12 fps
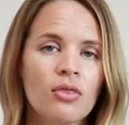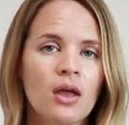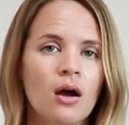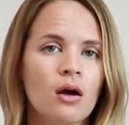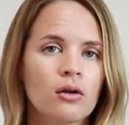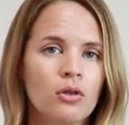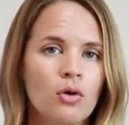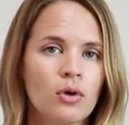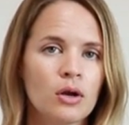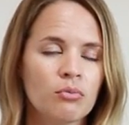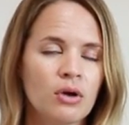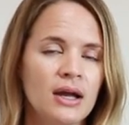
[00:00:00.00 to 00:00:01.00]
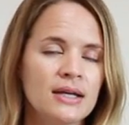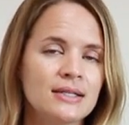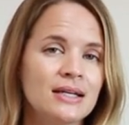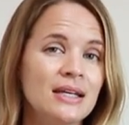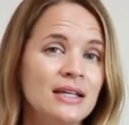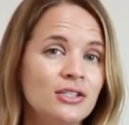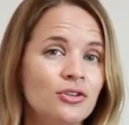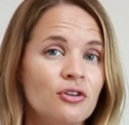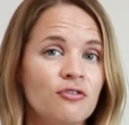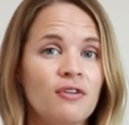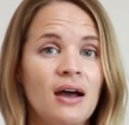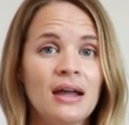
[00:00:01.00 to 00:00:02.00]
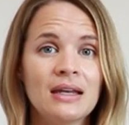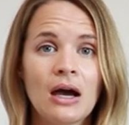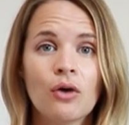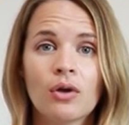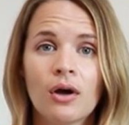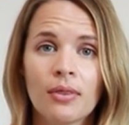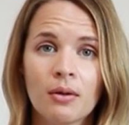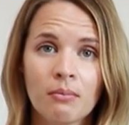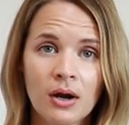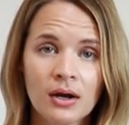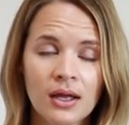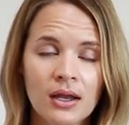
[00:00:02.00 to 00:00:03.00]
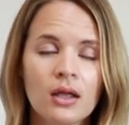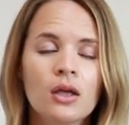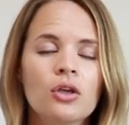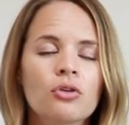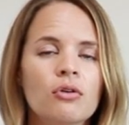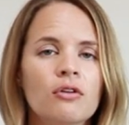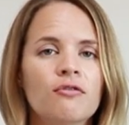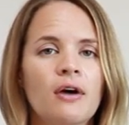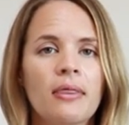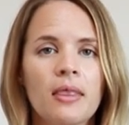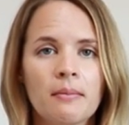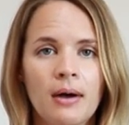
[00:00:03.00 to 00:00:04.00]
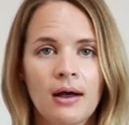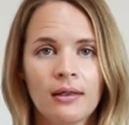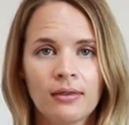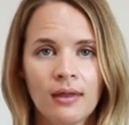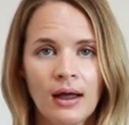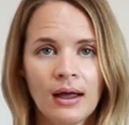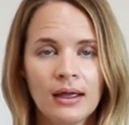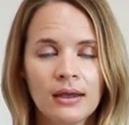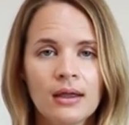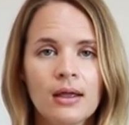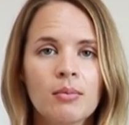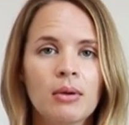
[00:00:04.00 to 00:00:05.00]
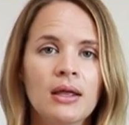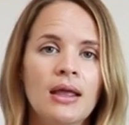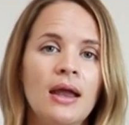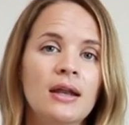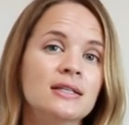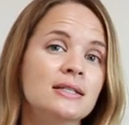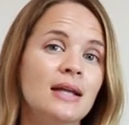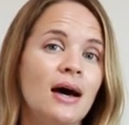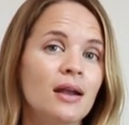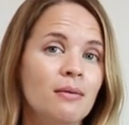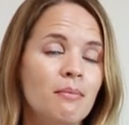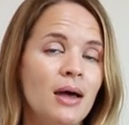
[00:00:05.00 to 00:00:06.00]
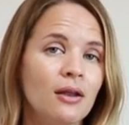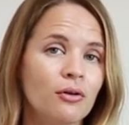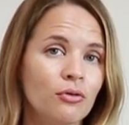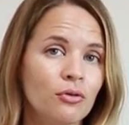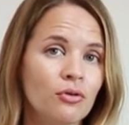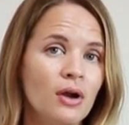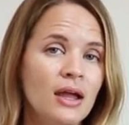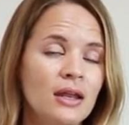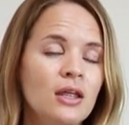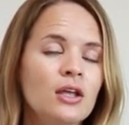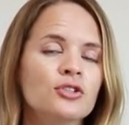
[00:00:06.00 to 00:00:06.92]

They are lower in price and easier to find out on the market. You can find them online, but again, it's not a medical grade,